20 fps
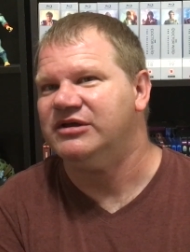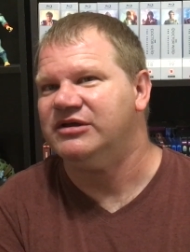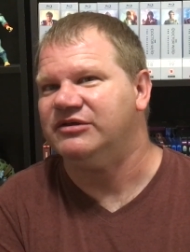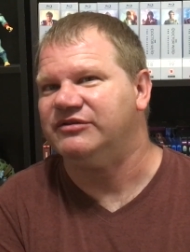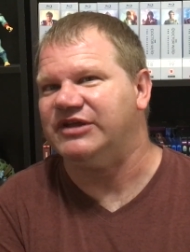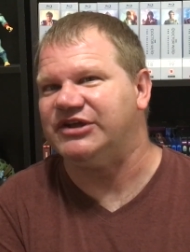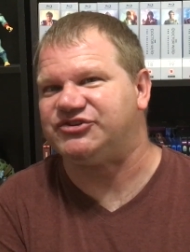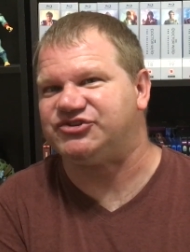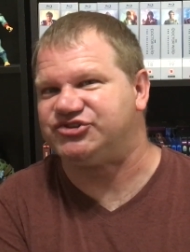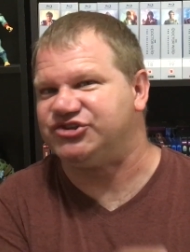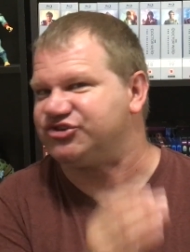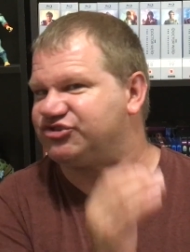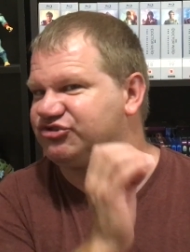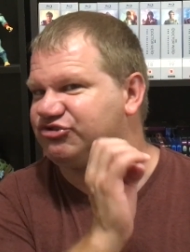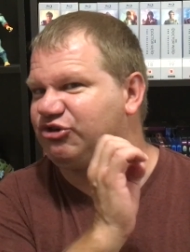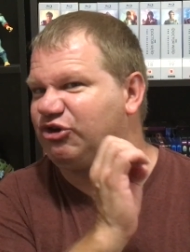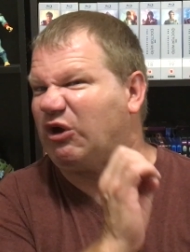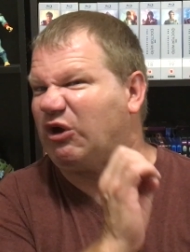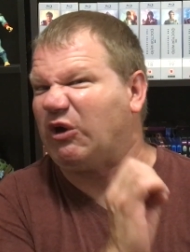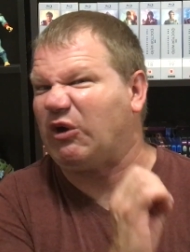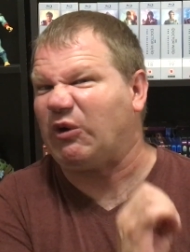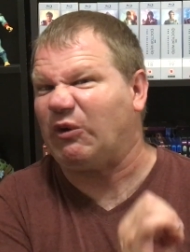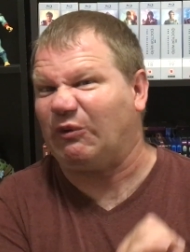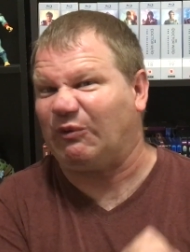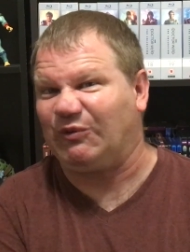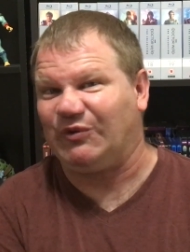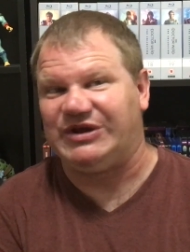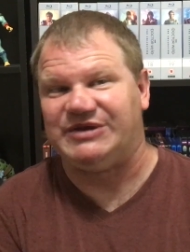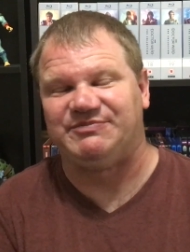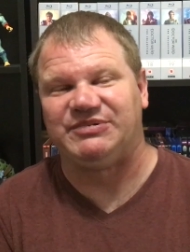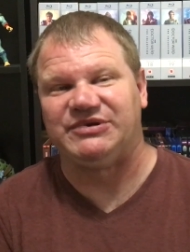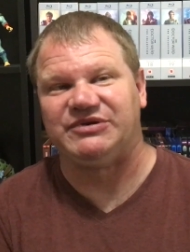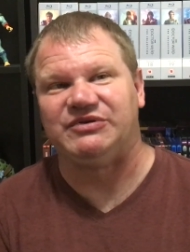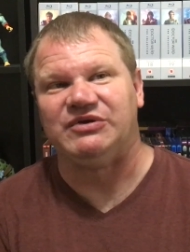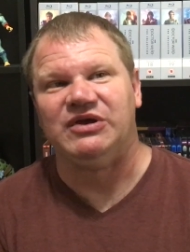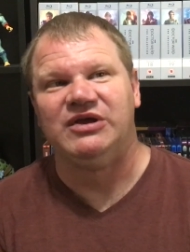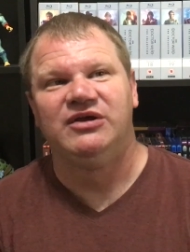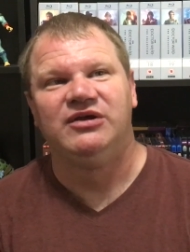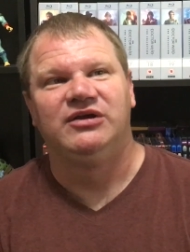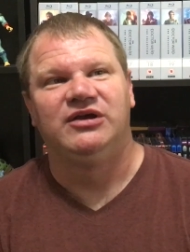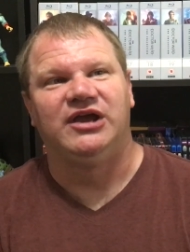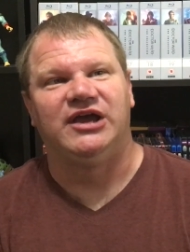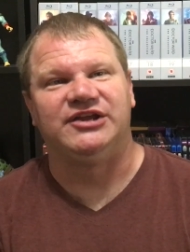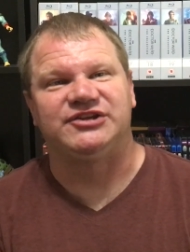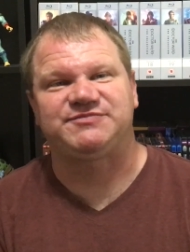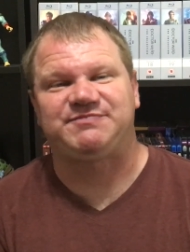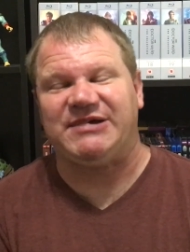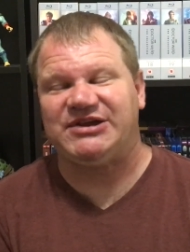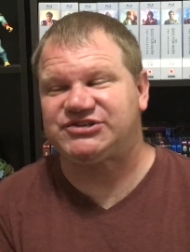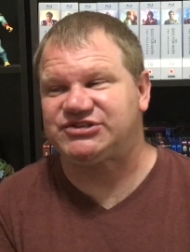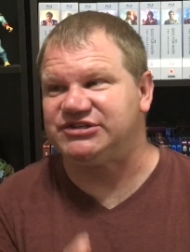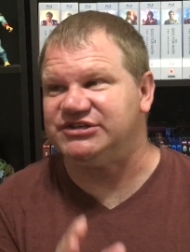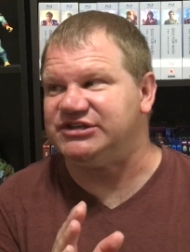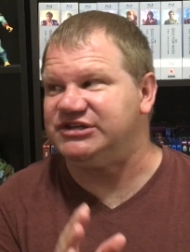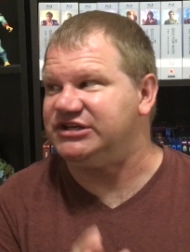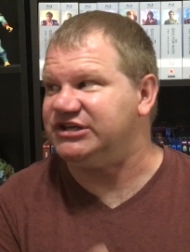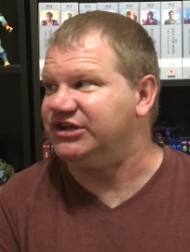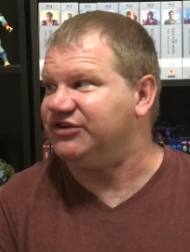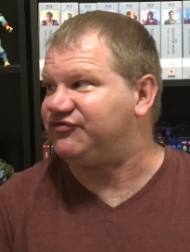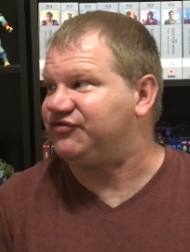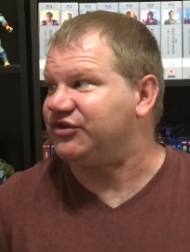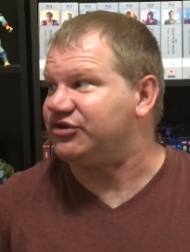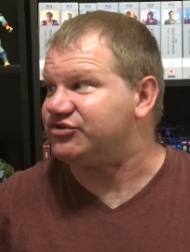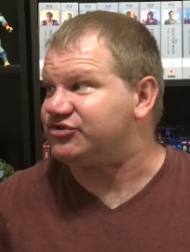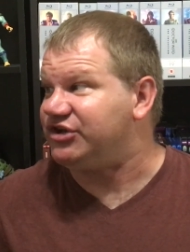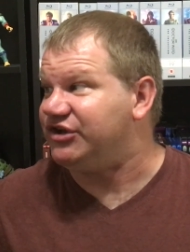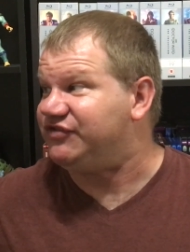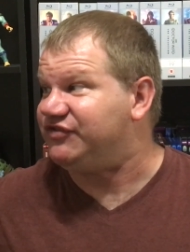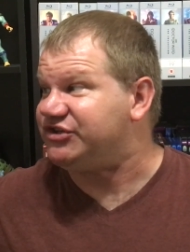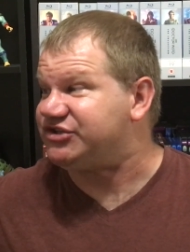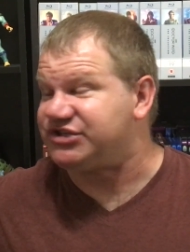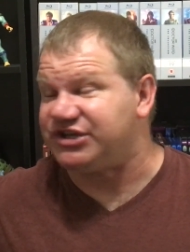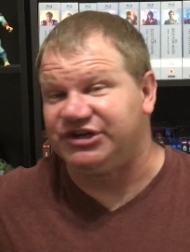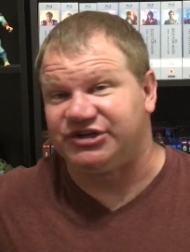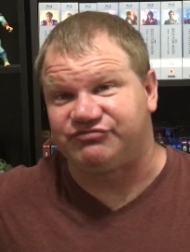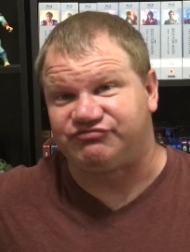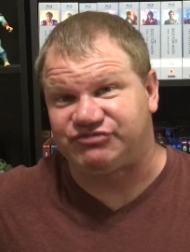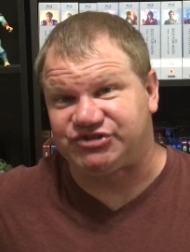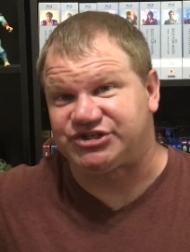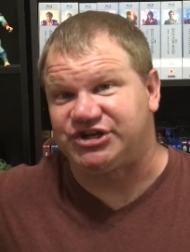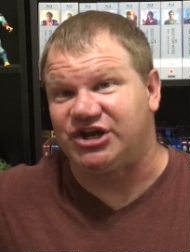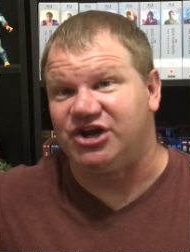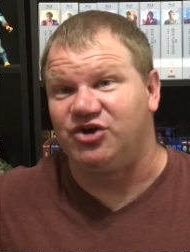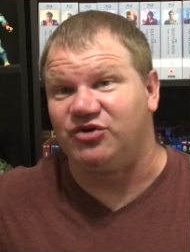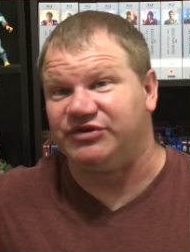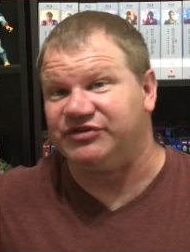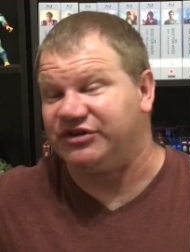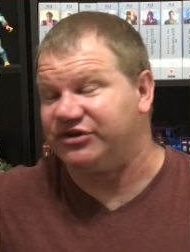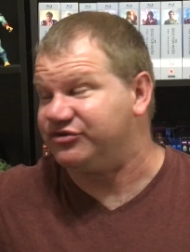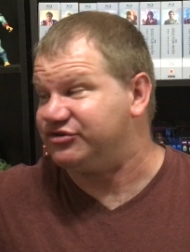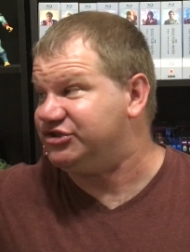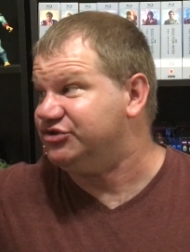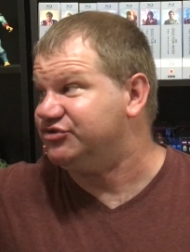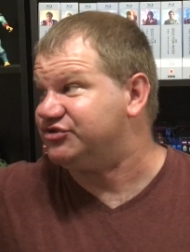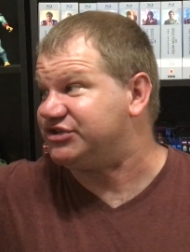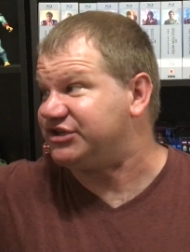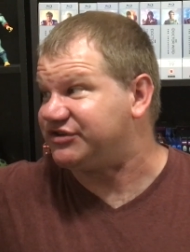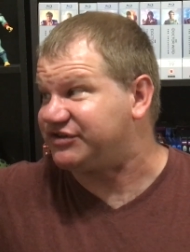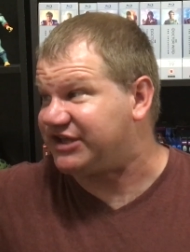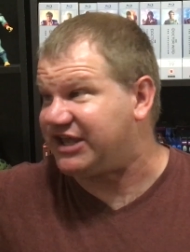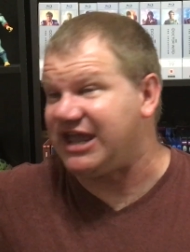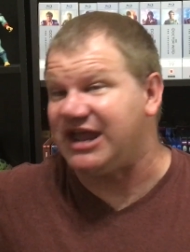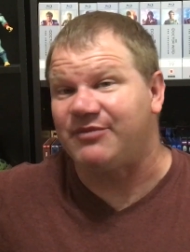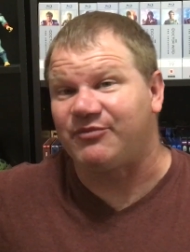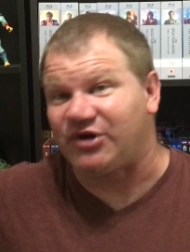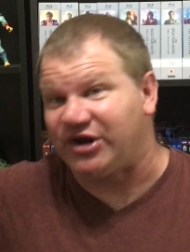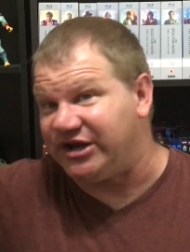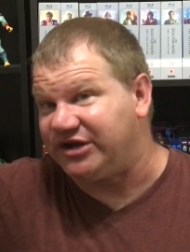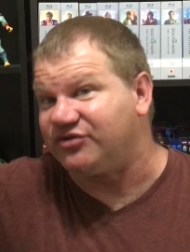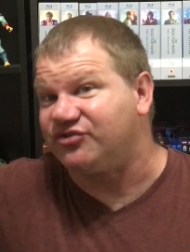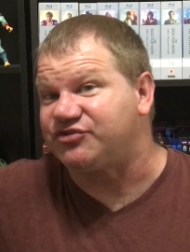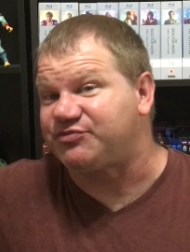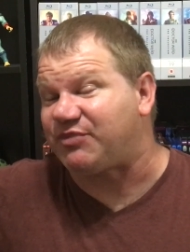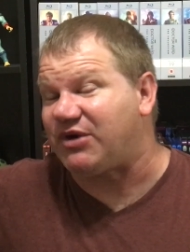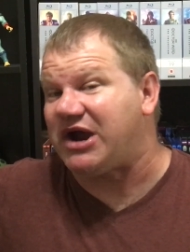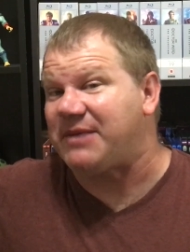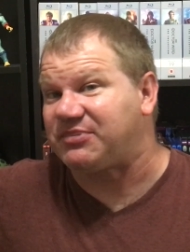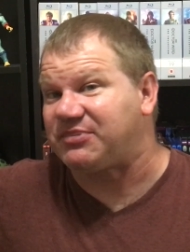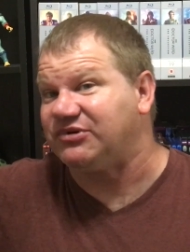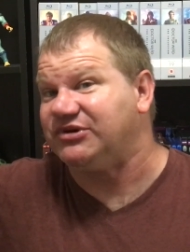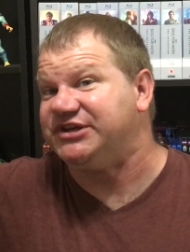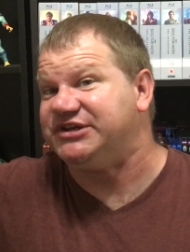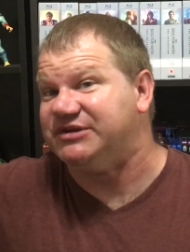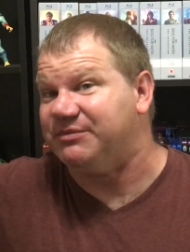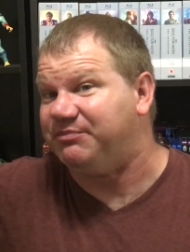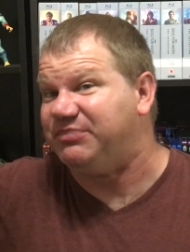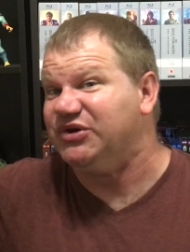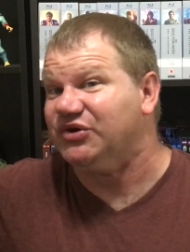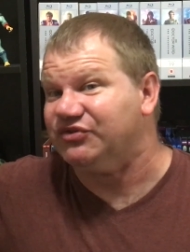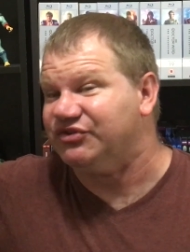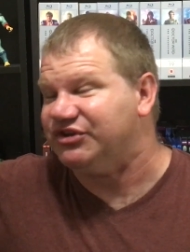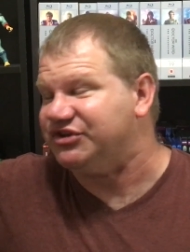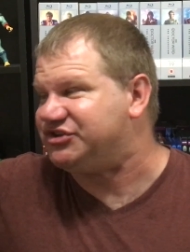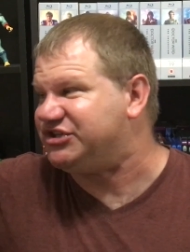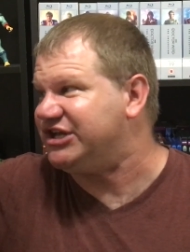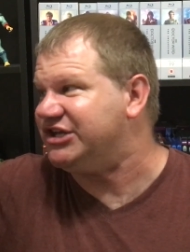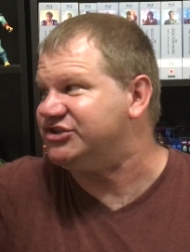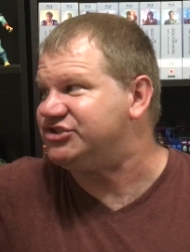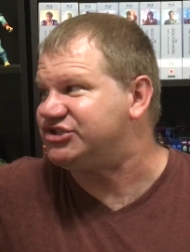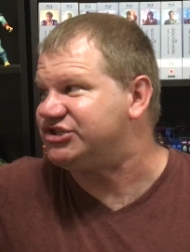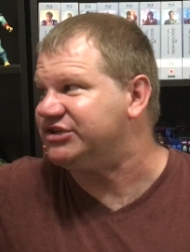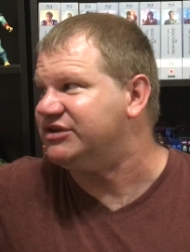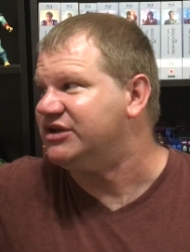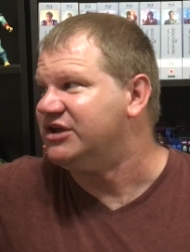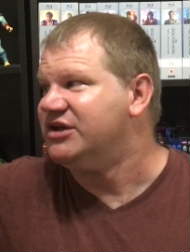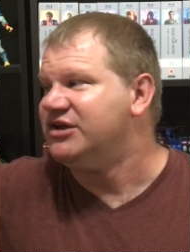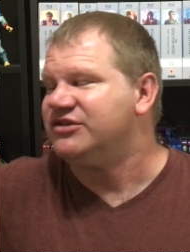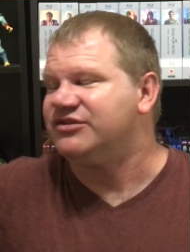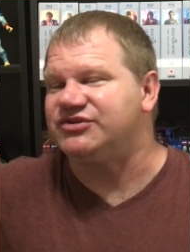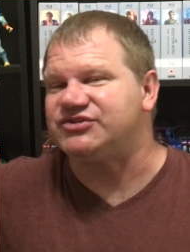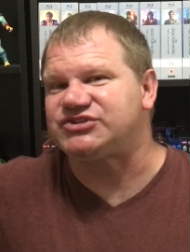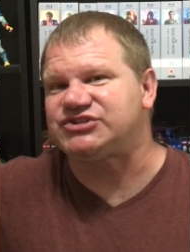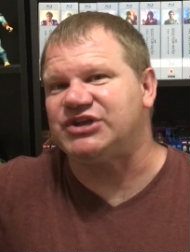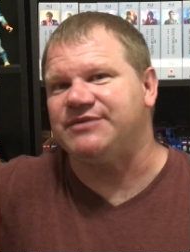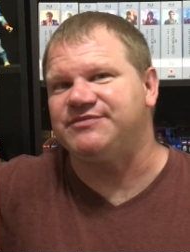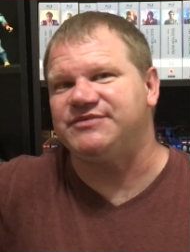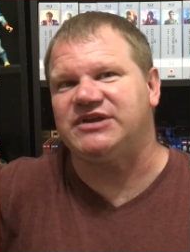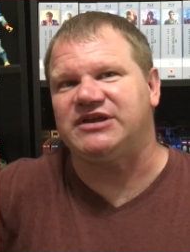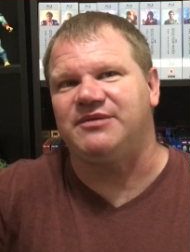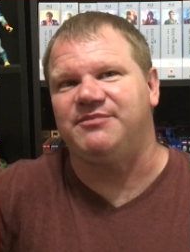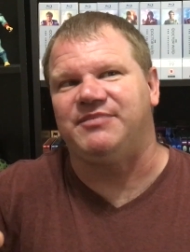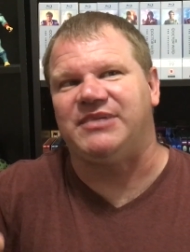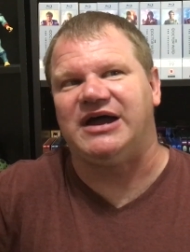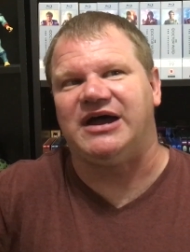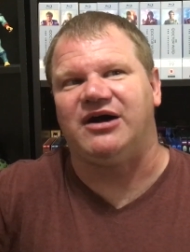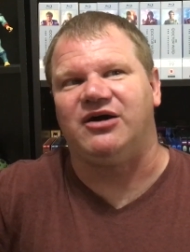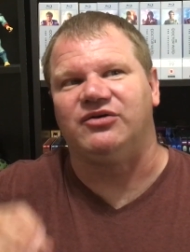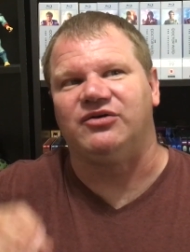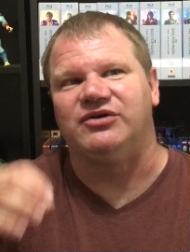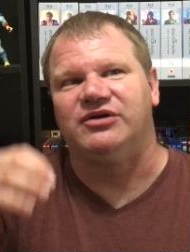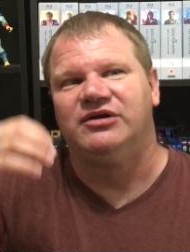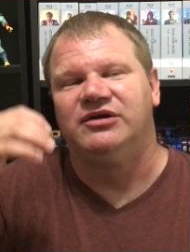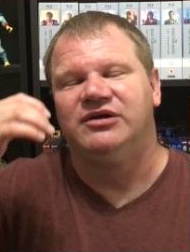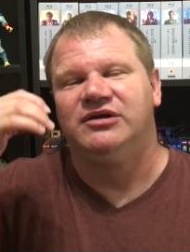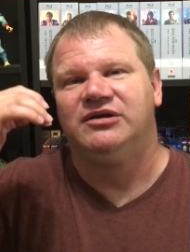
that's just creepy. Especially if it's in a show and they're using camera angles properly to build the tension. There's something about